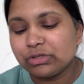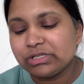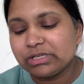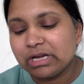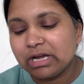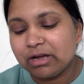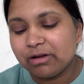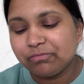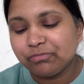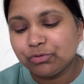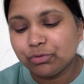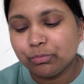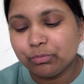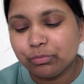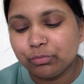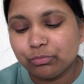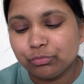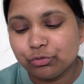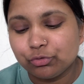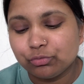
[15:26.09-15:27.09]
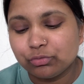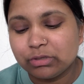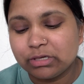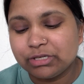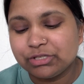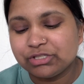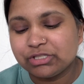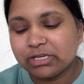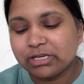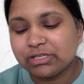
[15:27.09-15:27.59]
have to do the
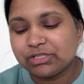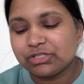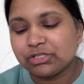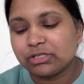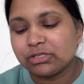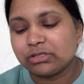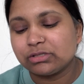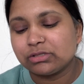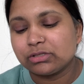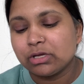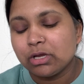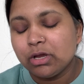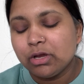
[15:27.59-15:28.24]
injections